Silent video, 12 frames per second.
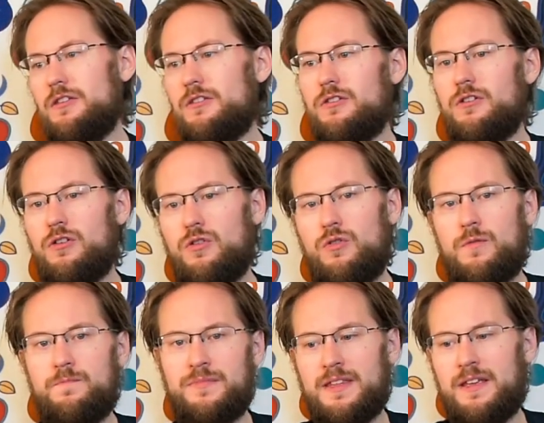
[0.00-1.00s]

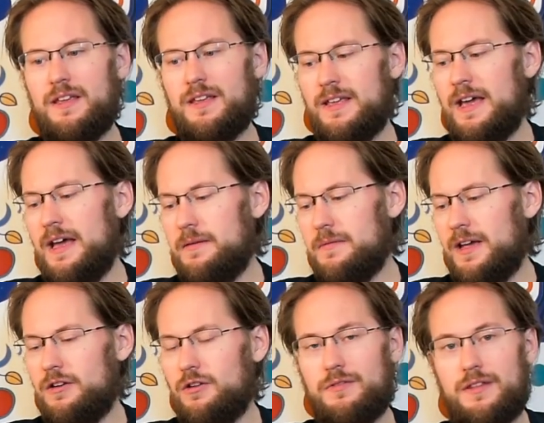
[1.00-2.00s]
So yeah,
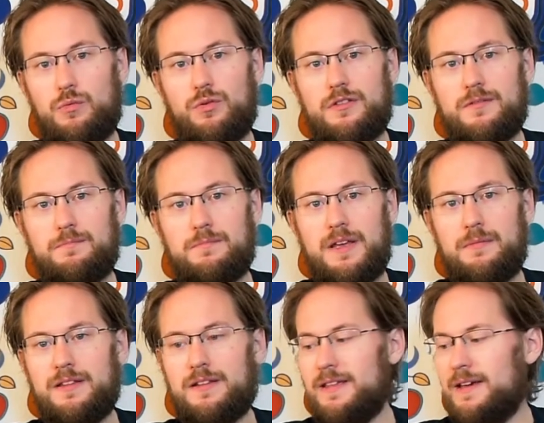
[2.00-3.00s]
I know there wasn't
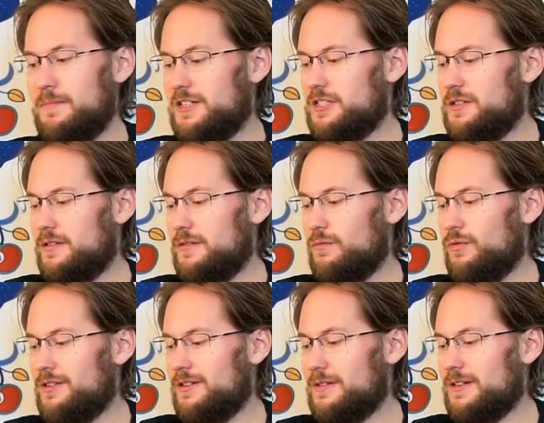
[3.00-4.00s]

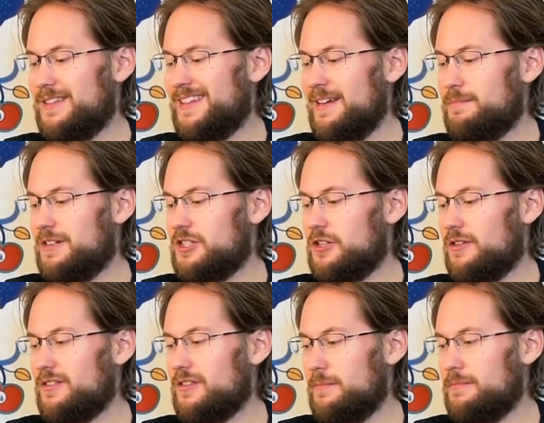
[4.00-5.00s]
that much
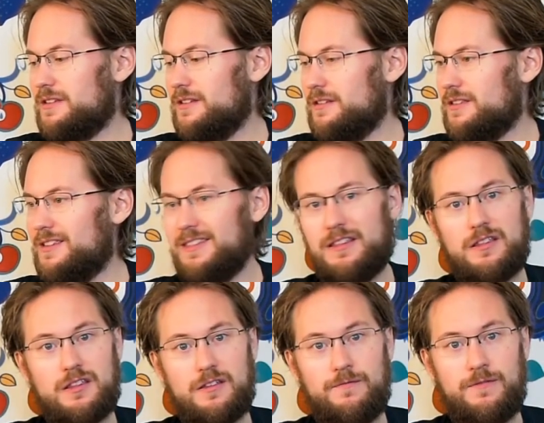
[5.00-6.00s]
substance in
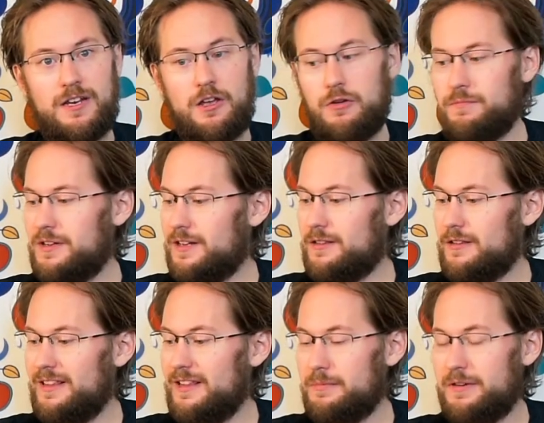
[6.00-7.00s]
this video, but it's a
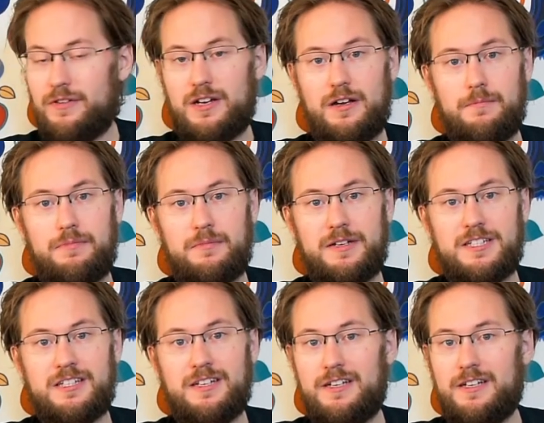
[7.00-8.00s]
little bit of a
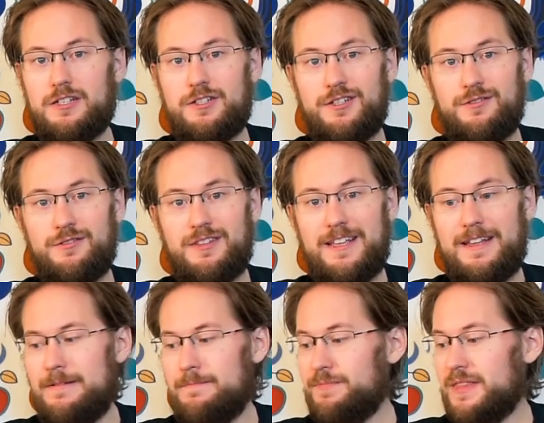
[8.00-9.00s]
compliment to
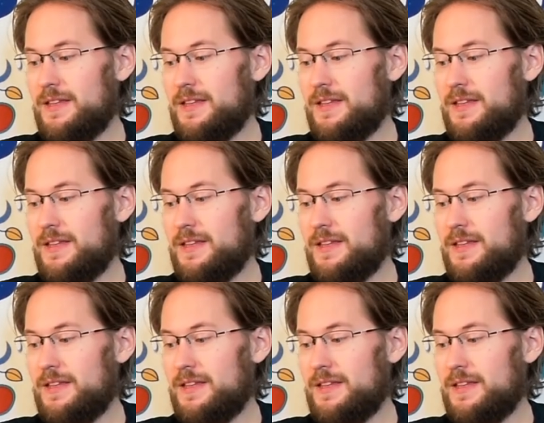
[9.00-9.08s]
the